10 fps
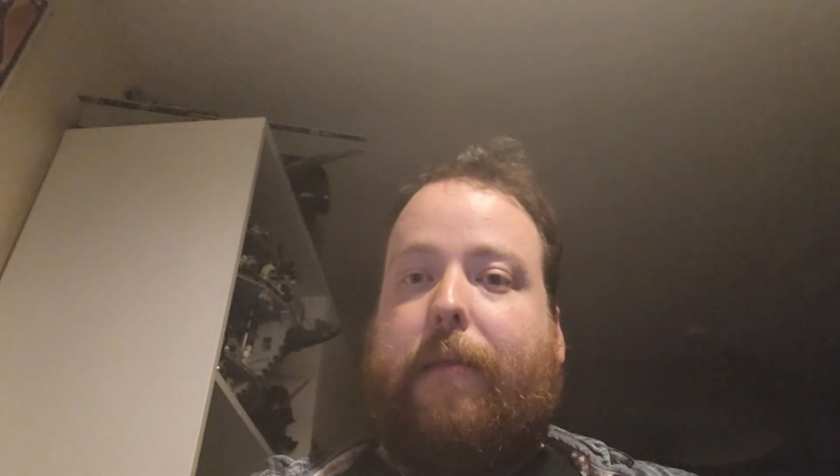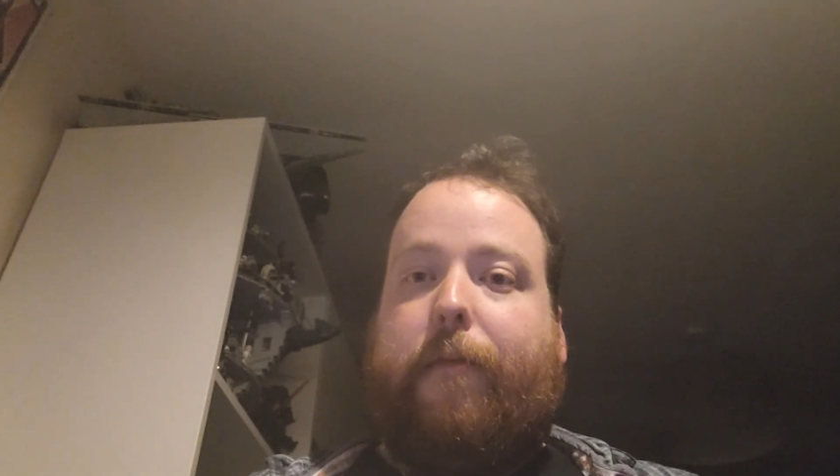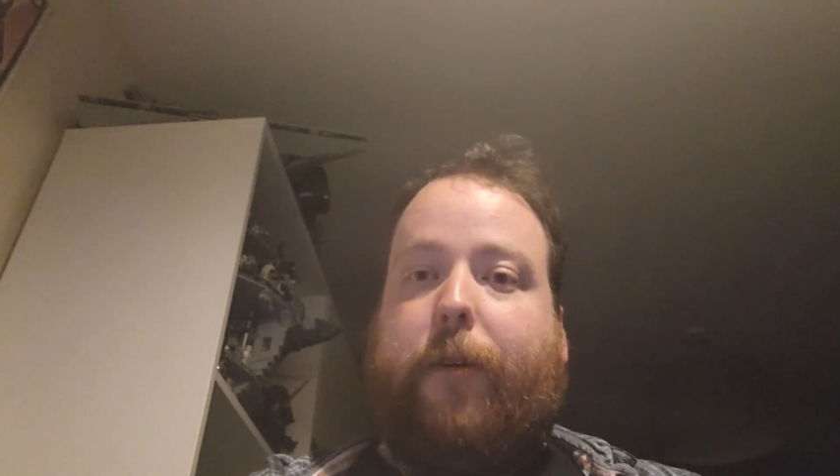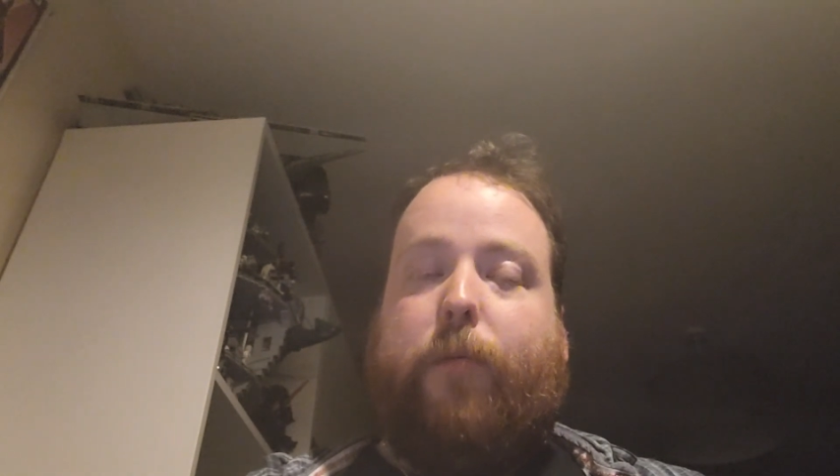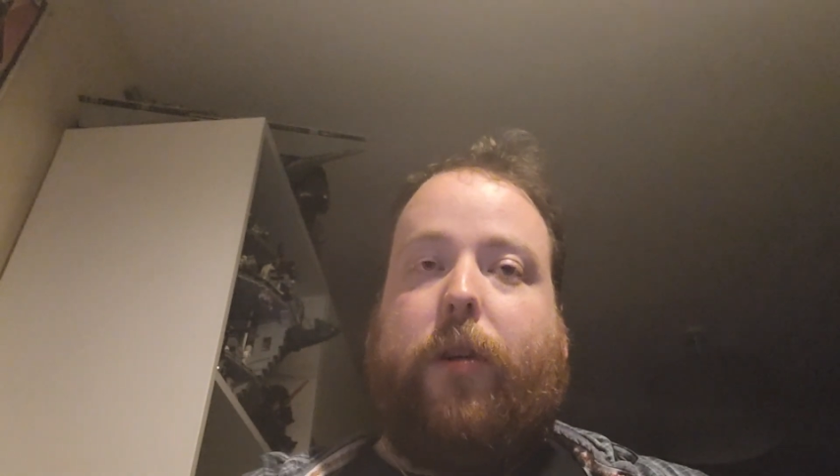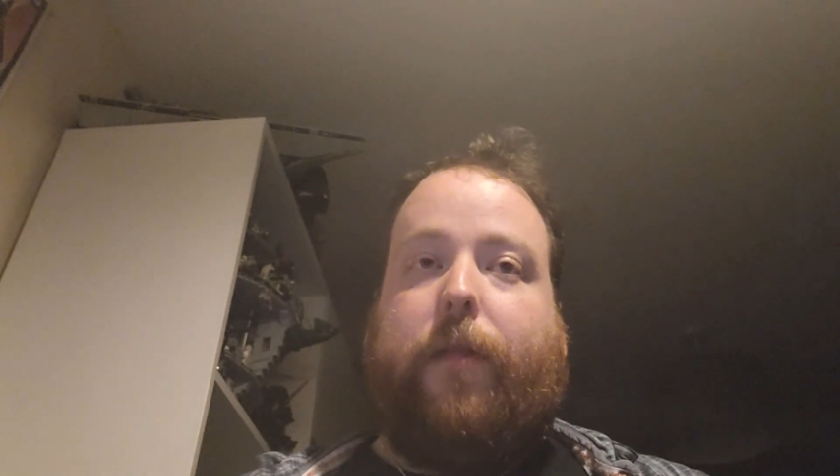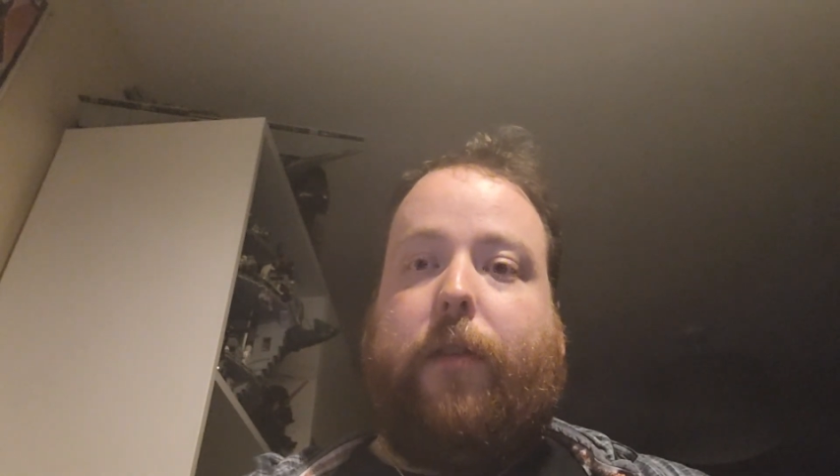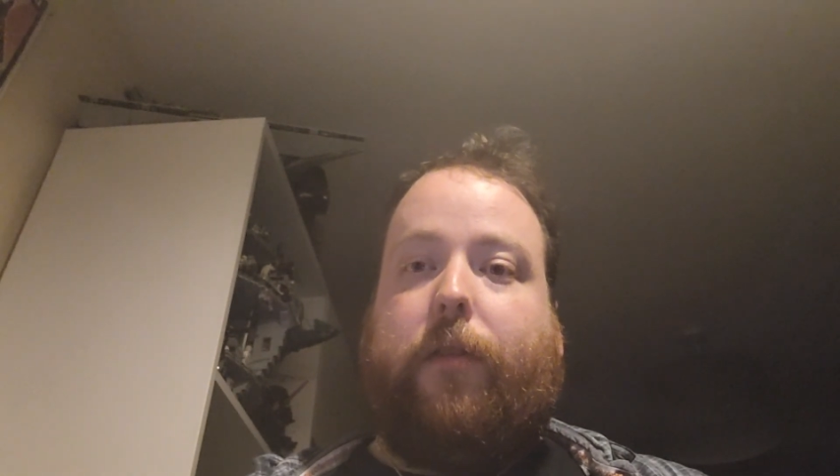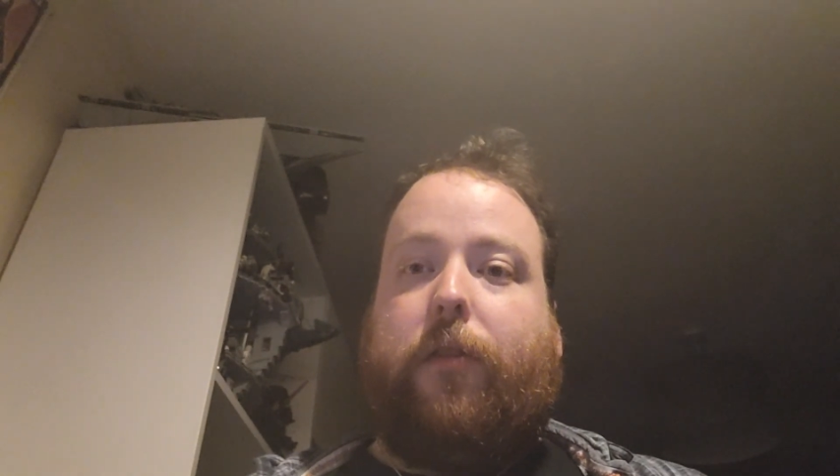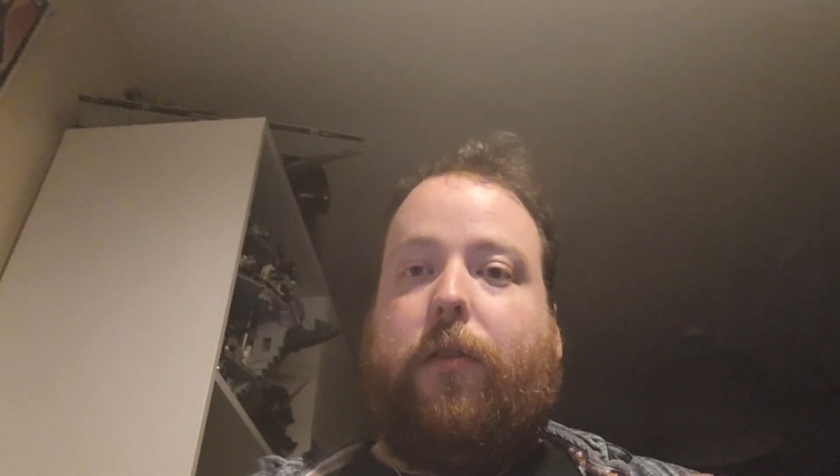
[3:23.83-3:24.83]
felt brave
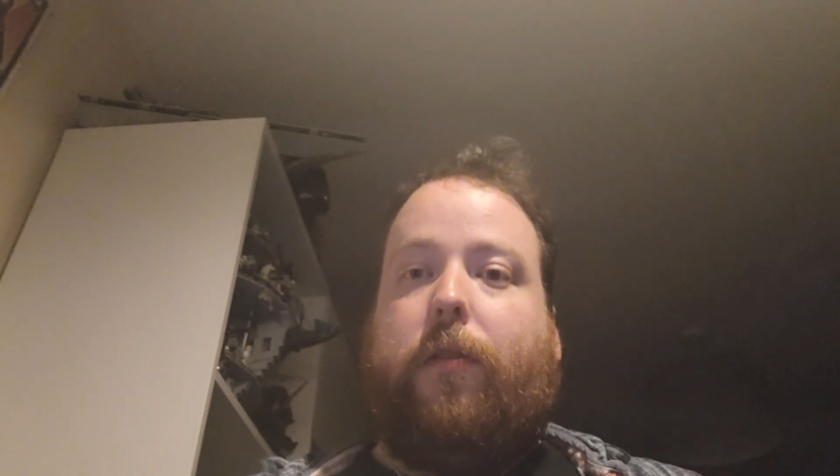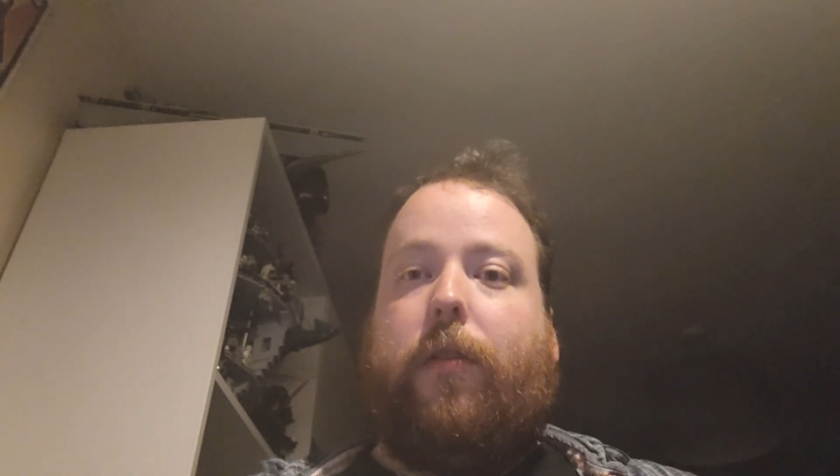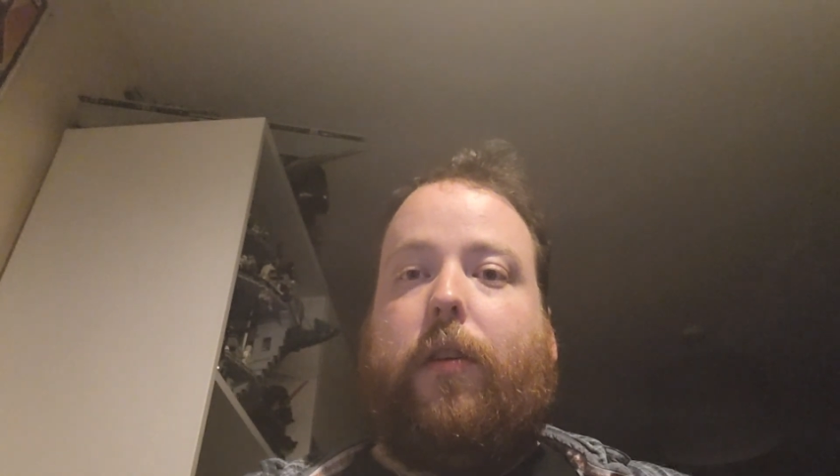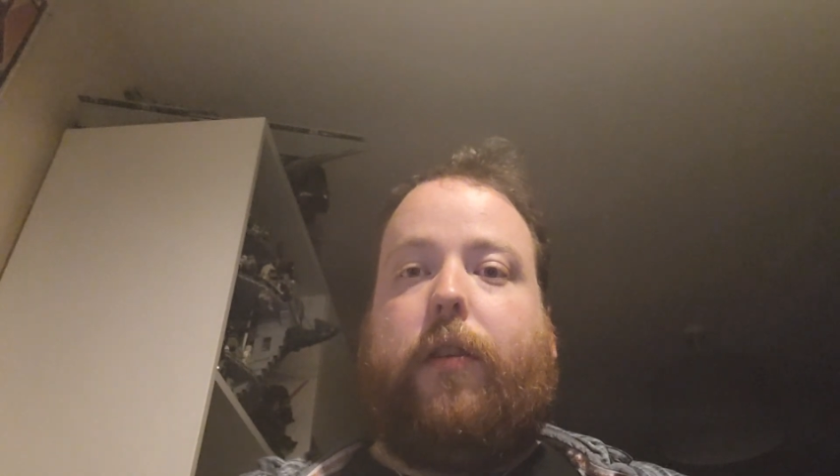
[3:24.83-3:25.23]
enough to